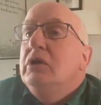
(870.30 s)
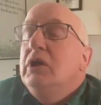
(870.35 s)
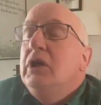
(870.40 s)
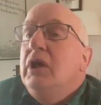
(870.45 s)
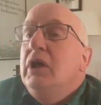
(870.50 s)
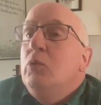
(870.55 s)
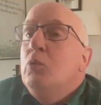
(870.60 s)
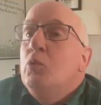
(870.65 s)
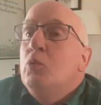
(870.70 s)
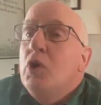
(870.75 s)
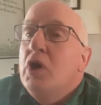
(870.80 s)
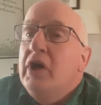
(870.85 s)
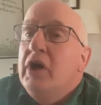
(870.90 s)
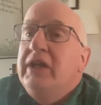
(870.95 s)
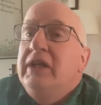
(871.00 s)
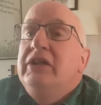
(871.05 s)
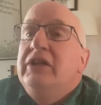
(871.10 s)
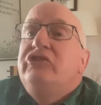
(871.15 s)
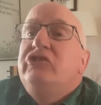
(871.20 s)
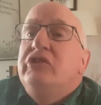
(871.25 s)
in one
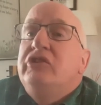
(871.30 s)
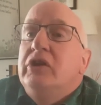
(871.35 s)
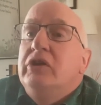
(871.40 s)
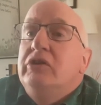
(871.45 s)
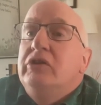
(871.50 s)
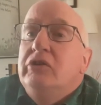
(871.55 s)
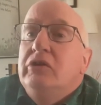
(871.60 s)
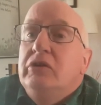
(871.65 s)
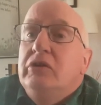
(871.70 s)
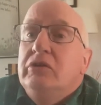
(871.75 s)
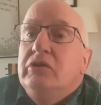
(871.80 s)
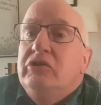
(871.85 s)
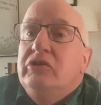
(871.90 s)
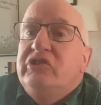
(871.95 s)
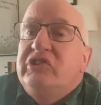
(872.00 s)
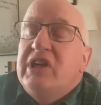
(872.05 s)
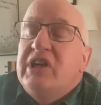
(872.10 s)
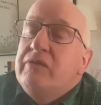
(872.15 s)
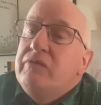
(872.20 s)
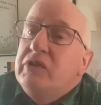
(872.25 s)
incident,
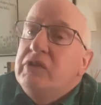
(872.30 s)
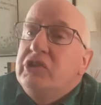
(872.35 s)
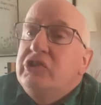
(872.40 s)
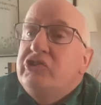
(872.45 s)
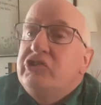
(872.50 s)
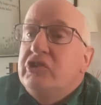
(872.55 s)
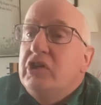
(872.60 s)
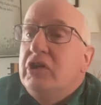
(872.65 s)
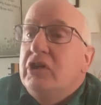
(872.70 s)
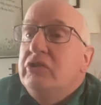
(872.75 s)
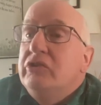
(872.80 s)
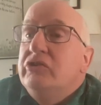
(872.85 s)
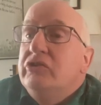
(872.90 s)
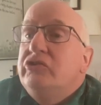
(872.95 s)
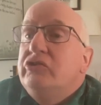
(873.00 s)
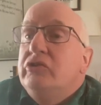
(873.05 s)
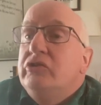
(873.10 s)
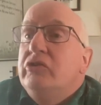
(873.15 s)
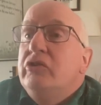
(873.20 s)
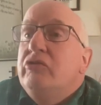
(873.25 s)
7
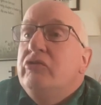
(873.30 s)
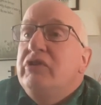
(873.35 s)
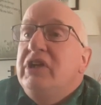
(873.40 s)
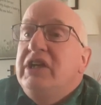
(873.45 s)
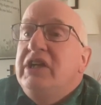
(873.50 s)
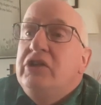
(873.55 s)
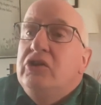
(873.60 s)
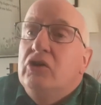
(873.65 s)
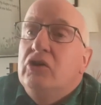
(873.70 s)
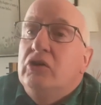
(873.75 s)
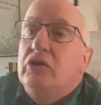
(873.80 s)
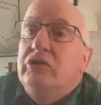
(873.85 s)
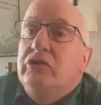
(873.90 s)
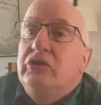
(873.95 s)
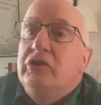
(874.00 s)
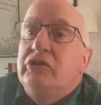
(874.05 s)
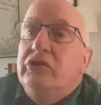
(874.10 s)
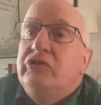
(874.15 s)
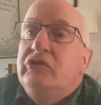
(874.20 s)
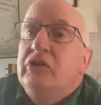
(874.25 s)
sons, 3
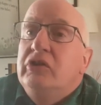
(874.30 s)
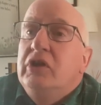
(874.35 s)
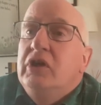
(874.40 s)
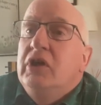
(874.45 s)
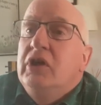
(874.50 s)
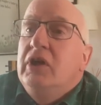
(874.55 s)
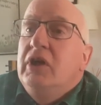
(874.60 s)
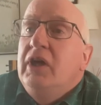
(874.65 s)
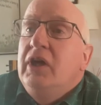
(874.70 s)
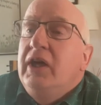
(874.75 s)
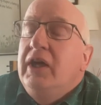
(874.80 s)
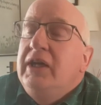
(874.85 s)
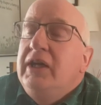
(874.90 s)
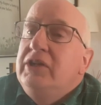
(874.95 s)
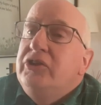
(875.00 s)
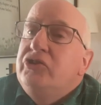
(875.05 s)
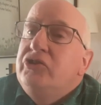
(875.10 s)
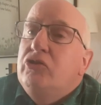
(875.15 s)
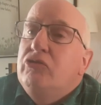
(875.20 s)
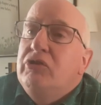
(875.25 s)
daughters.
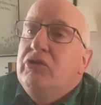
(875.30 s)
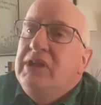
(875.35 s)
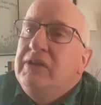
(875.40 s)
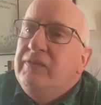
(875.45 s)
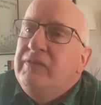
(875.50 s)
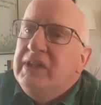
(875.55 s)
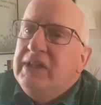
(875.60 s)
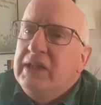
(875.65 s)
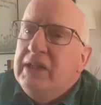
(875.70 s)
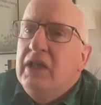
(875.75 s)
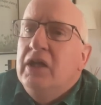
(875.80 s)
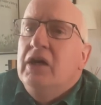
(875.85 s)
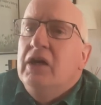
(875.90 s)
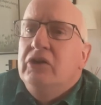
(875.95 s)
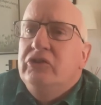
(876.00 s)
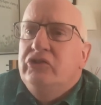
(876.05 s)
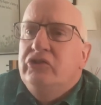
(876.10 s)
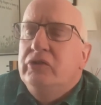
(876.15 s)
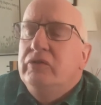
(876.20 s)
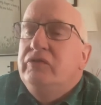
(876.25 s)
He's grieving the
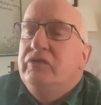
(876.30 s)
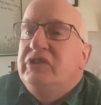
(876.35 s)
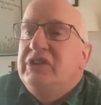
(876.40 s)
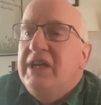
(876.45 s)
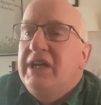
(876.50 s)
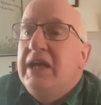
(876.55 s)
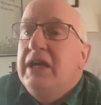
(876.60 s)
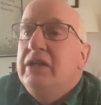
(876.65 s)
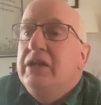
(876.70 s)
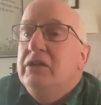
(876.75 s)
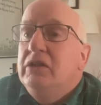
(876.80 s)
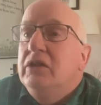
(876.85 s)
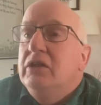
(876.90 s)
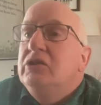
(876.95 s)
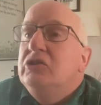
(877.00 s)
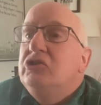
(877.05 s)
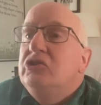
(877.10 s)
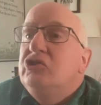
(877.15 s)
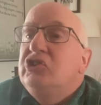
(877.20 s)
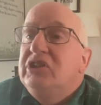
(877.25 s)
loss of 10
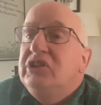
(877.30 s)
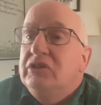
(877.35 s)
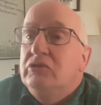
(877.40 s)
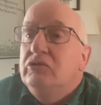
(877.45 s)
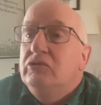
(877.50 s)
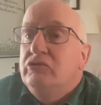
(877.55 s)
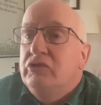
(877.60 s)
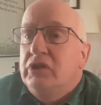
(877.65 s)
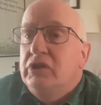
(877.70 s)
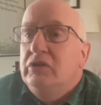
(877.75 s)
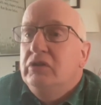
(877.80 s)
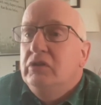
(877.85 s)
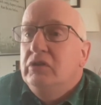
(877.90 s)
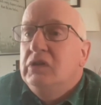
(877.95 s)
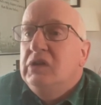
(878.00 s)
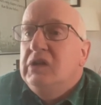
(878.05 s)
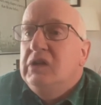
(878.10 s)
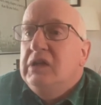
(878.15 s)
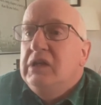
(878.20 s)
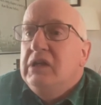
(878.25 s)
children.
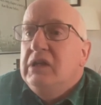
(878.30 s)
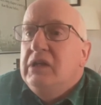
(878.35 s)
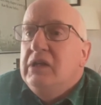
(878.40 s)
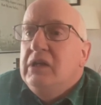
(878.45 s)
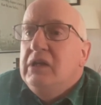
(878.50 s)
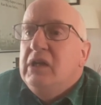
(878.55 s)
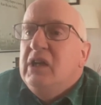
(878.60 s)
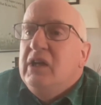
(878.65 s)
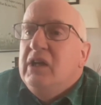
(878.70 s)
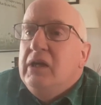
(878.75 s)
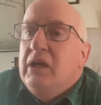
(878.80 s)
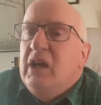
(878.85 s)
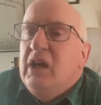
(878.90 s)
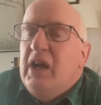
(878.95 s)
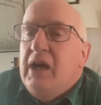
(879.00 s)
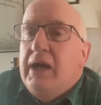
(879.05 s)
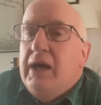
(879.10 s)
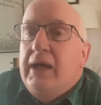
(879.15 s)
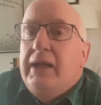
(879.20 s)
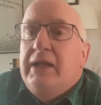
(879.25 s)

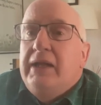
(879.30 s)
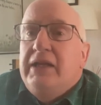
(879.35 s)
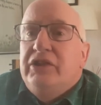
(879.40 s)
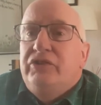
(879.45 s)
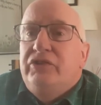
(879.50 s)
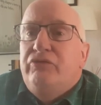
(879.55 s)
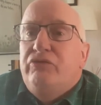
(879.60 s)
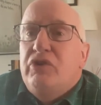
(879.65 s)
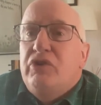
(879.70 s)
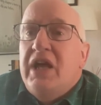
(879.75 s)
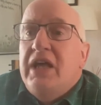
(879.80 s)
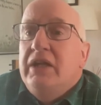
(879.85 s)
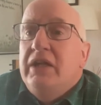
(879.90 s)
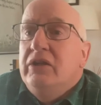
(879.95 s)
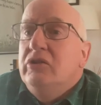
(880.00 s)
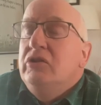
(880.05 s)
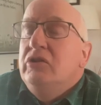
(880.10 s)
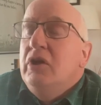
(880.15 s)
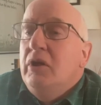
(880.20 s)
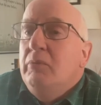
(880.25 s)
And his
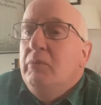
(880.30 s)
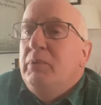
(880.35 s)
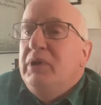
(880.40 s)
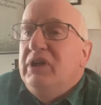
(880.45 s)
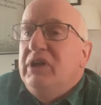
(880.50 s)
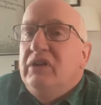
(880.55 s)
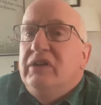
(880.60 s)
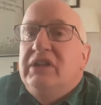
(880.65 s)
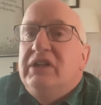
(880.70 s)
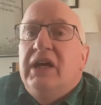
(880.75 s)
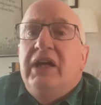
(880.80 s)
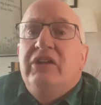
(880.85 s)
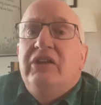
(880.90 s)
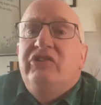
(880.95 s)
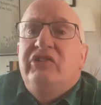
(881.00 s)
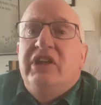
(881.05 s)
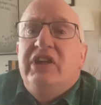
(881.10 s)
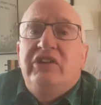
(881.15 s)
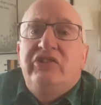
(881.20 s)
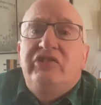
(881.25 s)
friend Bildad
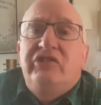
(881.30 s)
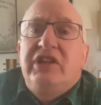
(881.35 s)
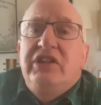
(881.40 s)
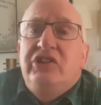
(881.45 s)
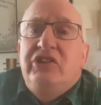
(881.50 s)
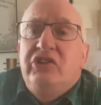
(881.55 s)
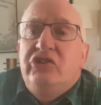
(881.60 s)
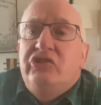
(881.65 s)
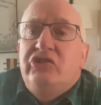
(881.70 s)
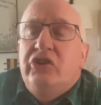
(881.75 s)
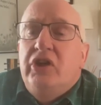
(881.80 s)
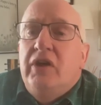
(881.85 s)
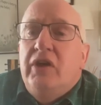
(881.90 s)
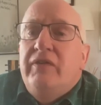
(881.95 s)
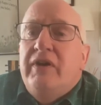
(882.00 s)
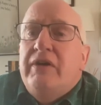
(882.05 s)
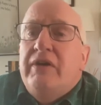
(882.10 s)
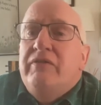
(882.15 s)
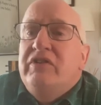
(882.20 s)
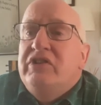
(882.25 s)
says they deserve
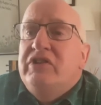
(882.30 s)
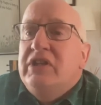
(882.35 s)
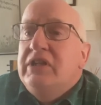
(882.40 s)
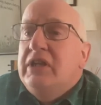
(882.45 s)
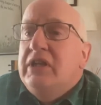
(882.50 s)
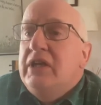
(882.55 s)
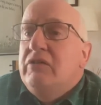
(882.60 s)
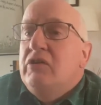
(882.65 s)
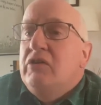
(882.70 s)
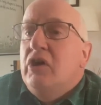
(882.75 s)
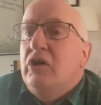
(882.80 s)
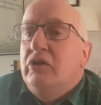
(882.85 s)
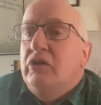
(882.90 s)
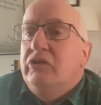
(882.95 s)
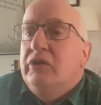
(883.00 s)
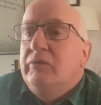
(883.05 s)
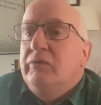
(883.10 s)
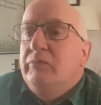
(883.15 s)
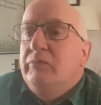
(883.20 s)
everything they got.